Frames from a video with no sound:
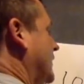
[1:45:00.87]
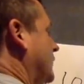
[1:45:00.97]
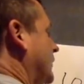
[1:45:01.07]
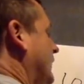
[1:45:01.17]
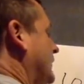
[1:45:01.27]

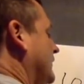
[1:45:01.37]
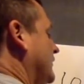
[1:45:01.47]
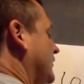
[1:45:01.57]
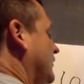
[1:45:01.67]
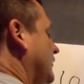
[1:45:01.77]
1,
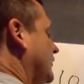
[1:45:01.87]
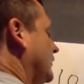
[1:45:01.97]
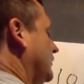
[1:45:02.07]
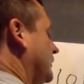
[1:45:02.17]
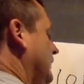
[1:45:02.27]
2,
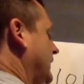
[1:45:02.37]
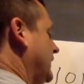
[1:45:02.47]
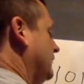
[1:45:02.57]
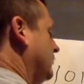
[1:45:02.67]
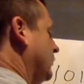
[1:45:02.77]
3,
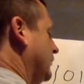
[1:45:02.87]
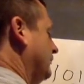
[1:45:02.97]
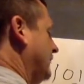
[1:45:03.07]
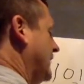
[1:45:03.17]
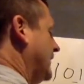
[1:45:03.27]
4,
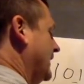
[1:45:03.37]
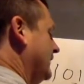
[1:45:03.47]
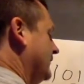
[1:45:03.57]
5.